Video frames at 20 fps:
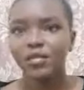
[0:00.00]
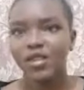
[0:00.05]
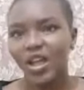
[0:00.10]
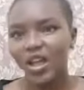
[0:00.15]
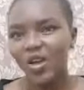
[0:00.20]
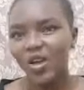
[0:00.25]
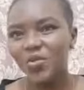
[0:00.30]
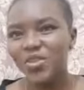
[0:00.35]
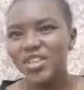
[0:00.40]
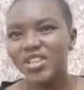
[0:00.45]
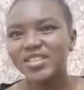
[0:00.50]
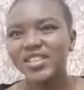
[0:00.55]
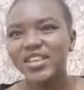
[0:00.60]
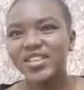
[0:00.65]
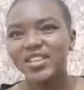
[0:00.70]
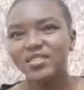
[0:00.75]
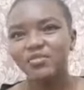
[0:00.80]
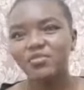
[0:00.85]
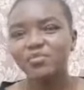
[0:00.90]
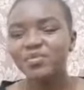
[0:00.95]
we just
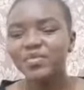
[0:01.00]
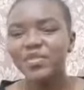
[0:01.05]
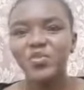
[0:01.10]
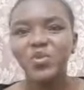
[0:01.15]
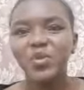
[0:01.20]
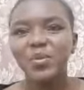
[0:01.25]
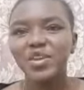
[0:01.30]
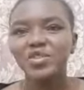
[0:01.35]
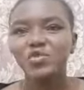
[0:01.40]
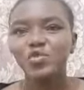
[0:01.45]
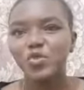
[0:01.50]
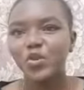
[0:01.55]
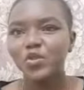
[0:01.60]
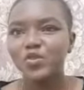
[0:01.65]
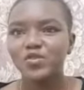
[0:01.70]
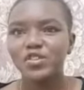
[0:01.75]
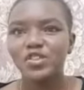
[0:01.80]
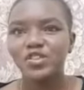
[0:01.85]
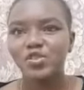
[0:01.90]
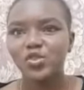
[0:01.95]
started we met to know
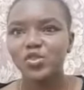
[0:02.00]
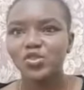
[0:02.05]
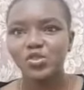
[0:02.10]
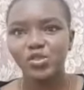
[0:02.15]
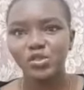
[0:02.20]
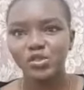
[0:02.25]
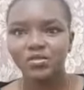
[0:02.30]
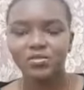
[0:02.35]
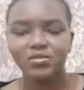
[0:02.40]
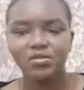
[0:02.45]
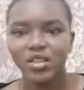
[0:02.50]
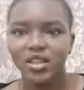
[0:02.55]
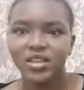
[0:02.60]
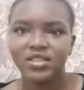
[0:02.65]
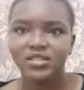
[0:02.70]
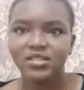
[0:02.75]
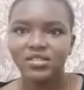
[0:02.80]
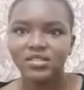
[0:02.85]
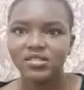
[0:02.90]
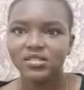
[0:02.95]
these social
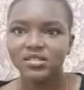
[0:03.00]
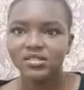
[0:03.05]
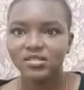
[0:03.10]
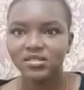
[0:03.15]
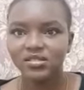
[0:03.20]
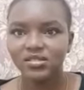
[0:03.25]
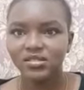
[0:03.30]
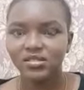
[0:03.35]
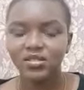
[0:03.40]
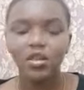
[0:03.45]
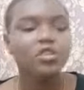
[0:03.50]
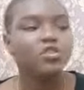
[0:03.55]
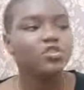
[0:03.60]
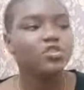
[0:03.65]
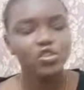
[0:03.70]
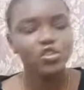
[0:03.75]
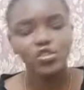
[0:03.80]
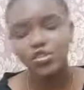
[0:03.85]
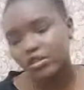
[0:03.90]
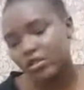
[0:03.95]
places. Not
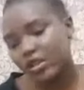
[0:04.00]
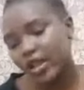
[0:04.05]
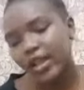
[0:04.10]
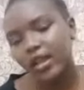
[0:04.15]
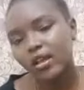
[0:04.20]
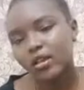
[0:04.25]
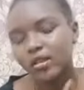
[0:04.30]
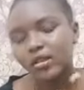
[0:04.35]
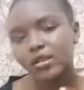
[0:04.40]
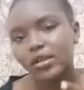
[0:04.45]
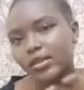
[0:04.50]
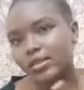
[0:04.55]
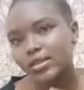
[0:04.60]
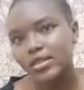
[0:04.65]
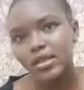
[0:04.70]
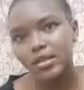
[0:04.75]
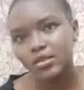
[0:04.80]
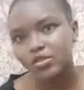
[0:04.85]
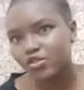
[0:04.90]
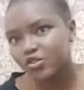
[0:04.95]
social like
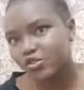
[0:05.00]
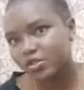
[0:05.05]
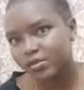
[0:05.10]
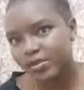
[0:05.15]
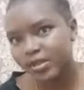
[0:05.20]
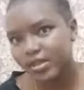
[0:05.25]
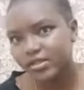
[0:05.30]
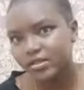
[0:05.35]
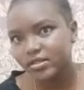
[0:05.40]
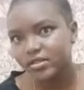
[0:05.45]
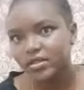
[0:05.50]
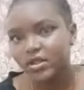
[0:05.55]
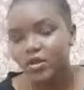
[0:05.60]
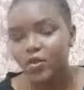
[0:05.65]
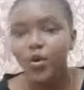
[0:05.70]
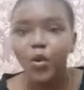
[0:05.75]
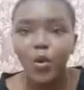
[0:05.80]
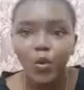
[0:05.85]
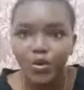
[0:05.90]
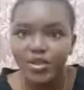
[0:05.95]
internet social places
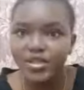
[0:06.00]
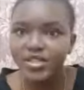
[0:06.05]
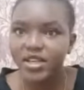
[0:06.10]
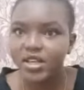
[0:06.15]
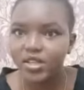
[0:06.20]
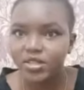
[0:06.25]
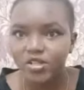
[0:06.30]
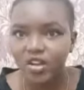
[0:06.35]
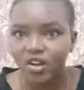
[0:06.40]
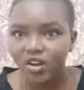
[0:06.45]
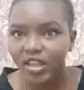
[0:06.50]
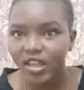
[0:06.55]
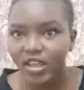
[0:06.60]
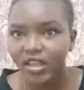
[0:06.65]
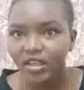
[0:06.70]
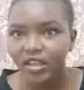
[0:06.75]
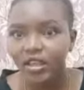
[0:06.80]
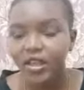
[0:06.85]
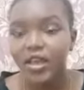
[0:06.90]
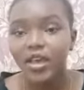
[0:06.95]
we started
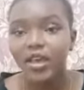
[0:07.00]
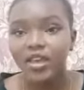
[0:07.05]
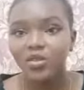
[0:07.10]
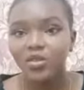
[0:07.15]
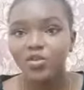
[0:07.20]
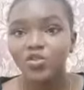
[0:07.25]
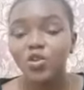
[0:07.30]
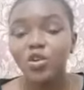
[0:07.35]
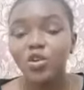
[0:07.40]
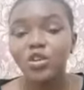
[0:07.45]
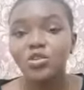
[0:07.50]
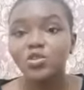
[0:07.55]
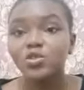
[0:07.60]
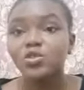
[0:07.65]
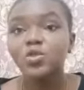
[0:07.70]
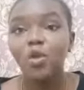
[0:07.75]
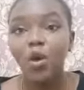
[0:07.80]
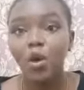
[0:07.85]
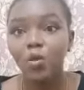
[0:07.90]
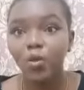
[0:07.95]
talking, it was going
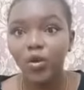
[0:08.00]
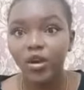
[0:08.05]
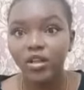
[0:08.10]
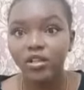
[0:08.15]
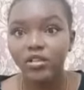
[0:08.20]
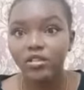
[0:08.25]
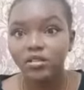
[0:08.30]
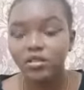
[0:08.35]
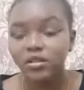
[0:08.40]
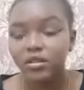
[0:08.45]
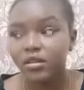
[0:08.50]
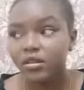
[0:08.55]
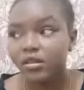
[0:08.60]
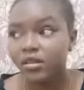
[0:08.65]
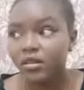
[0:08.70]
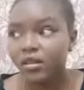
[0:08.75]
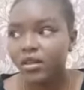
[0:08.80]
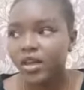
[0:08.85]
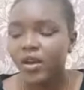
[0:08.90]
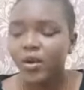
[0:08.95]
so well.
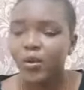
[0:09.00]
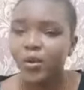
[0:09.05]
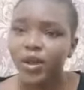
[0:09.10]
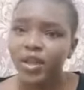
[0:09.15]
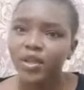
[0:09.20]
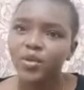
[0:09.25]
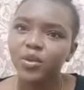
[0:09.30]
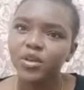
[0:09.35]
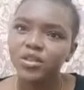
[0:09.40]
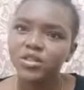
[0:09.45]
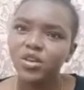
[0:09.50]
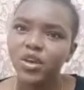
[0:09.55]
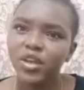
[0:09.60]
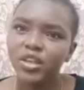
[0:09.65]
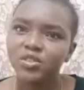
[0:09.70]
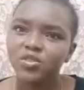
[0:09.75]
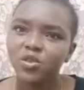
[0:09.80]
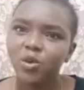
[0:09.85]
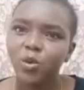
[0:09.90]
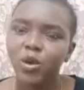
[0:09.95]
Well, it was going
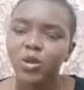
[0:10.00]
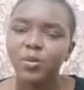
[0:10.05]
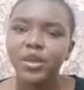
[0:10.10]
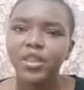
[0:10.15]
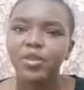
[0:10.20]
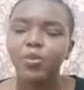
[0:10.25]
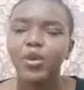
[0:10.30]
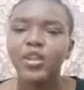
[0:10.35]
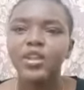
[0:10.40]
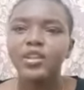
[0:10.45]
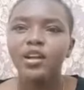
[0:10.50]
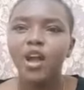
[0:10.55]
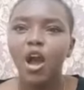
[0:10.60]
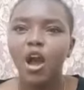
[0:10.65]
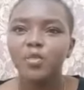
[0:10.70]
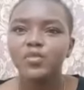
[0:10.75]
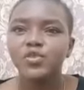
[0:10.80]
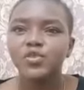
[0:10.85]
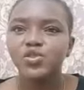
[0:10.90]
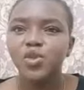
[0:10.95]
so well, but when it
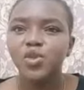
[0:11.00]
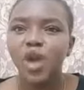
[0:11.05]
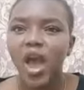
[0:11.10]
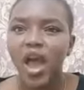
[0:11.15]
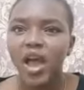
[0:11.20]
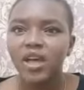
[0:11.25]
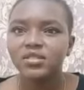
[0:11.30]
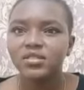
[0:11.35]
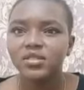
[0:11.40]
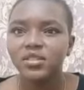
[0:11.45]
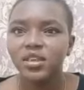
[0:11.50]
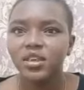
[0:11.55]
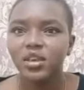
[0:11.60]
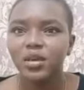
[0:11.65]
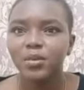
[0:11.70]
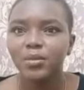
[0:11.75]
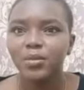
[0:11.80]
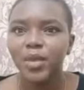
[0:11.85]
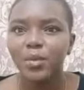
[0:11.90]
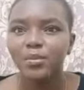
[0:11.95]
comes to asking
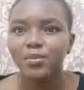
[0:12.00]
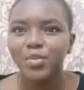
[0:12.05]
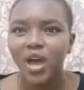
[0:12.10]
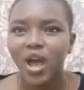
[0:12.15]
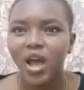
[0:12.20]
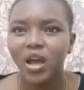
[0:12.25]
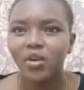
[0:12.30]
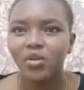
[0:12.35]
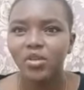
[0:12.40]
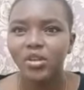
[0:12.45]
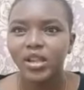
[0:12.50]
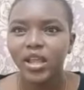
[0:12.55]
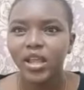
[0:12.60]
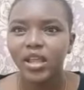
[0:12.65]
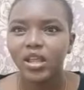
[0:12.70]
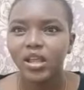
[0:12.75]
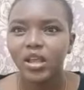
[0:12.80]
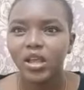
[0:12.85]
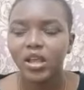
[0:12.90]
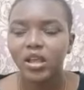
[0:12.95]
him about, like,
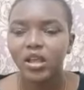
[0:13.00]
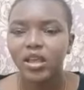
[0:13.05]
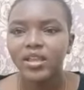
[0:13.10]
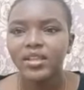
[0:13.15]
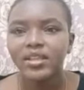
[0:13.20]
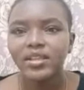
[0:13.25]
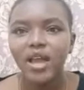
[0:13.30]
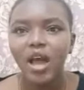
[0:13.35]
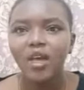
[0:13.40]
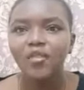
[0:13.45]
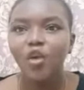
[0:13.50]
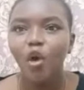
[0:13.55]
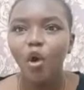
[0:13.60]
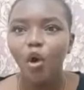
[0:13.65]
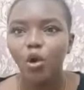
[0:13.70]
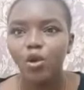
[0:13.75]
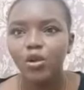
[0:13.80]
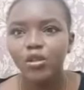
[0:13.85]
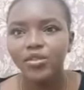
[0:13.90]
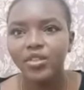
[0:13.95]
he didn't have
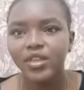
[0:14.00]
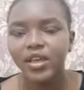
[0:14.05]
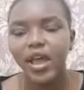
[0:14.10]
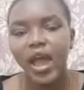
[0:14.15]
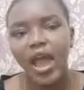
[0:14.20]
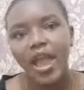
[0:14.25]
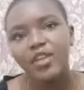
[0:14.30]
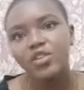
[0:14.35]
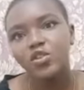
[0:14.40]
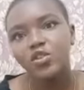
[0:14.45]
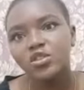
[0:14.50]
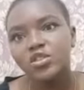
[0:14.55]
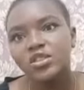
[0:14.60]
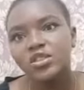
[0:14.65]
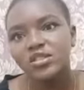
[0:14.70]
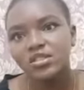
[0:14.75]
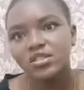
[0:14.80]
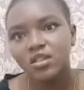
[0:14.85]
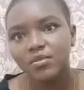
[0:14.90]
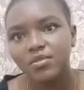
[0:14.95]
all. I noticed
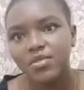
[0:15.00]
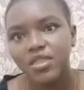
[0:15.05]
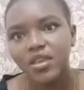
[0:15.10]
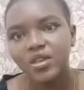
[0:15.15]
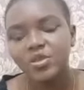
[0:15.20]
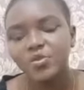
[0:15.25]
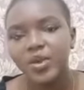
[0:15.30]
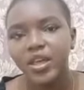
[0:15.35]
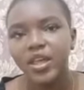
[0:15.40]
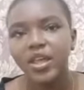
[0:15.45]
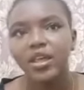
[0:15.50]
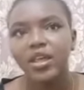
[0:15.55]
some things, but